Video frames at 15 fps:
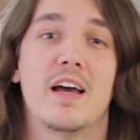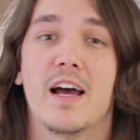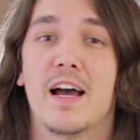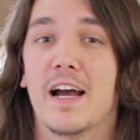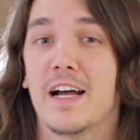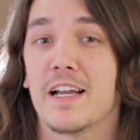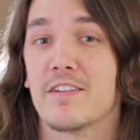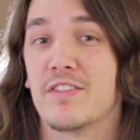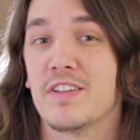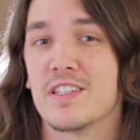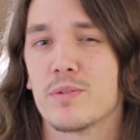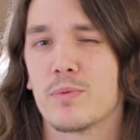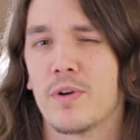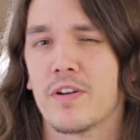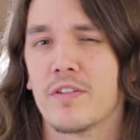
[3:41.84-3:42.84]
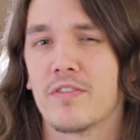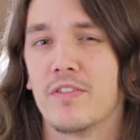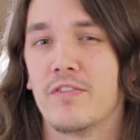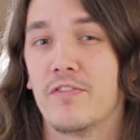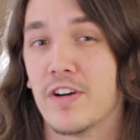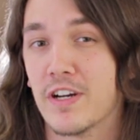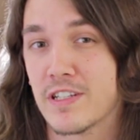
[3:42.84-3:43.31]
And if this is one of the
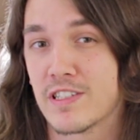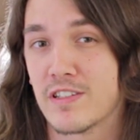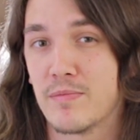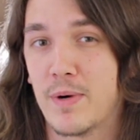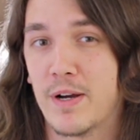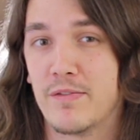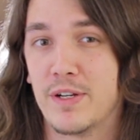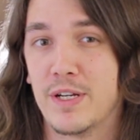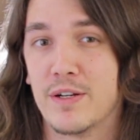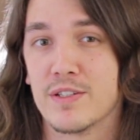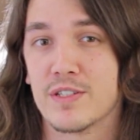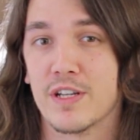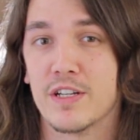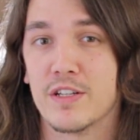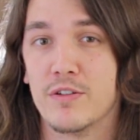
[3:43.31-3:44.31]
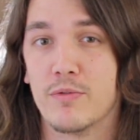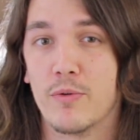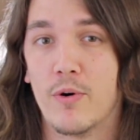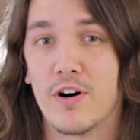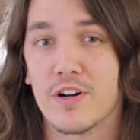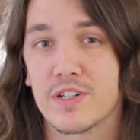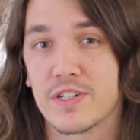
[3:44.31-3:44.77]
first of my videos that you've
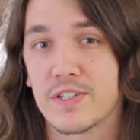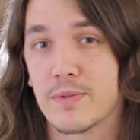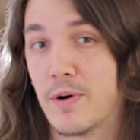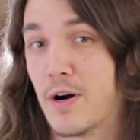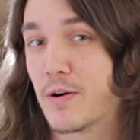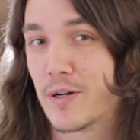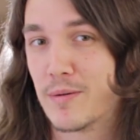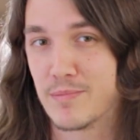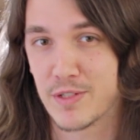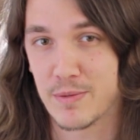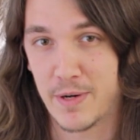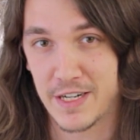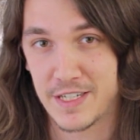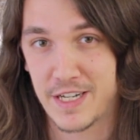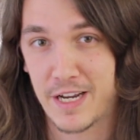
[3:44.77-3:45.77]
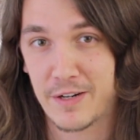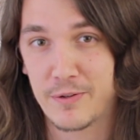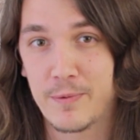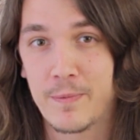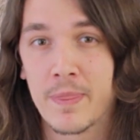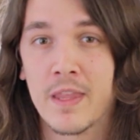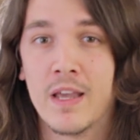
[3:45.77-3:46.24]
watched, welcome to my
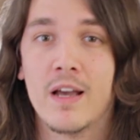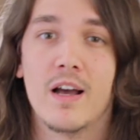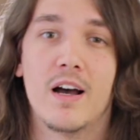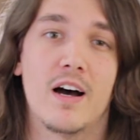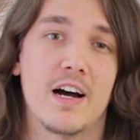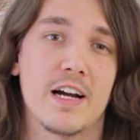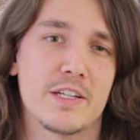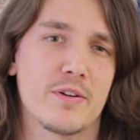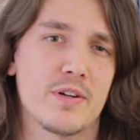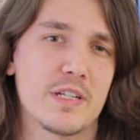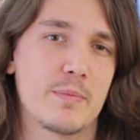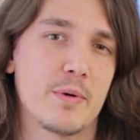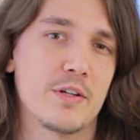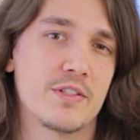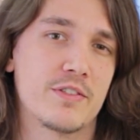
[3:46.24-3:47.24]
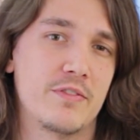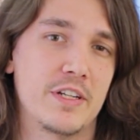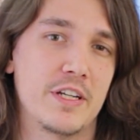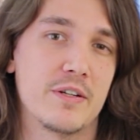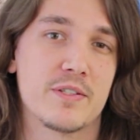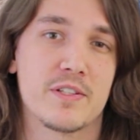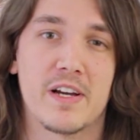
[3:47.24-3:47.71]
channel. I try to post
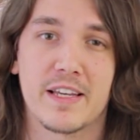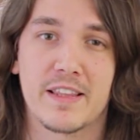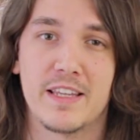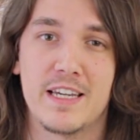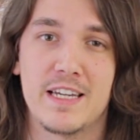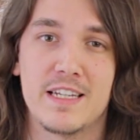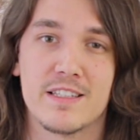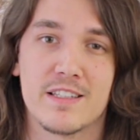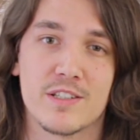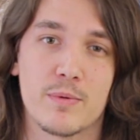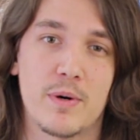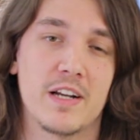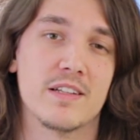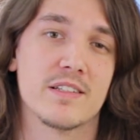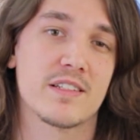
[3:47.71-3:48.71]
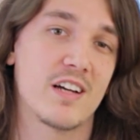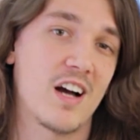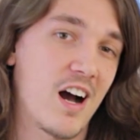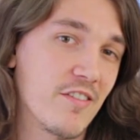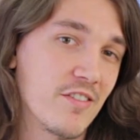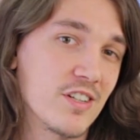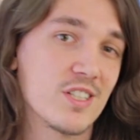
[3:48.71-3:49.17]
videos like these, as well as
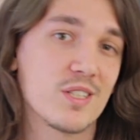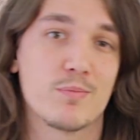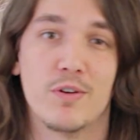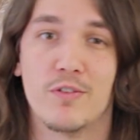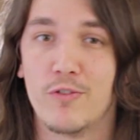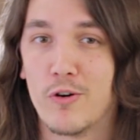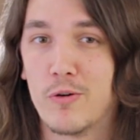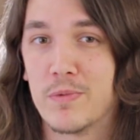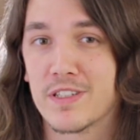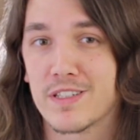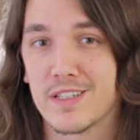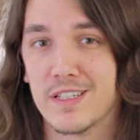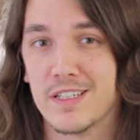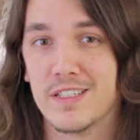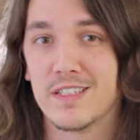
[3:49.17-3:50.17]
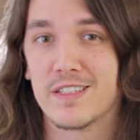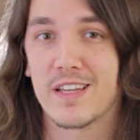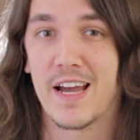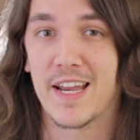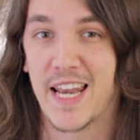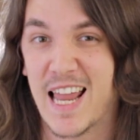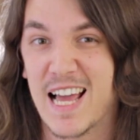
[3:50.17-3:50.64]
covers, performances,
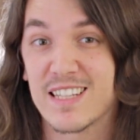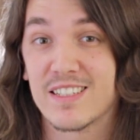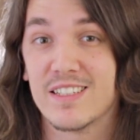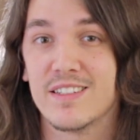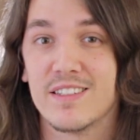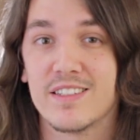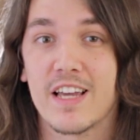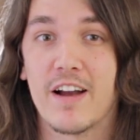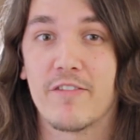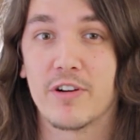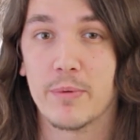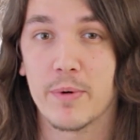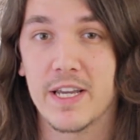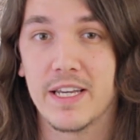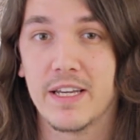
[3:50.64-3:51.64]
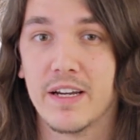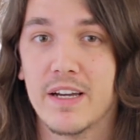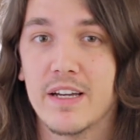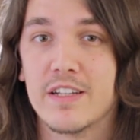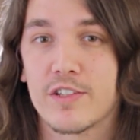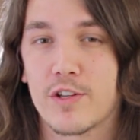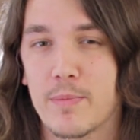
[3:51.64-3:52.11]
and lessons every week,
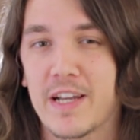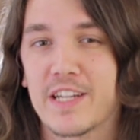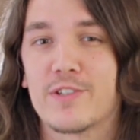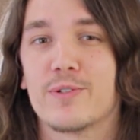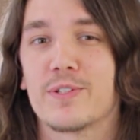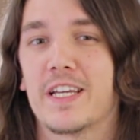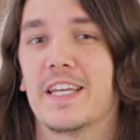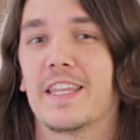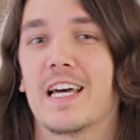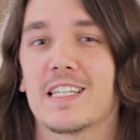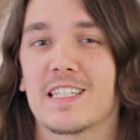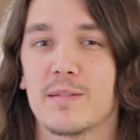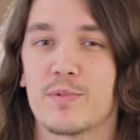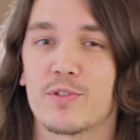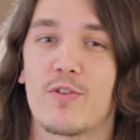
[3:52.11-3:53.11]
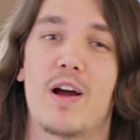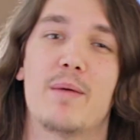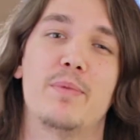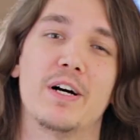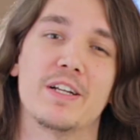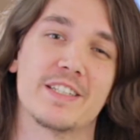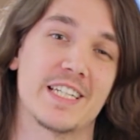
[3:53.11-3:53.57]
so make sure to hit that subscribe
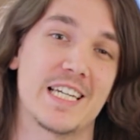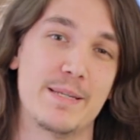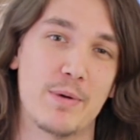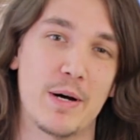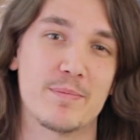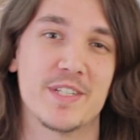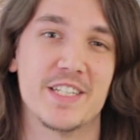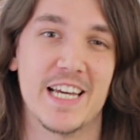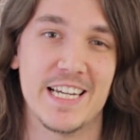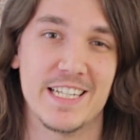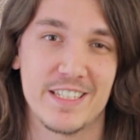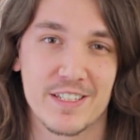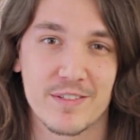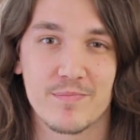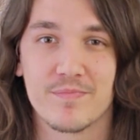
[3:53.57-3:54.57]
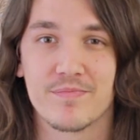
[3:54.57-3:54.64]
button to keep up to date.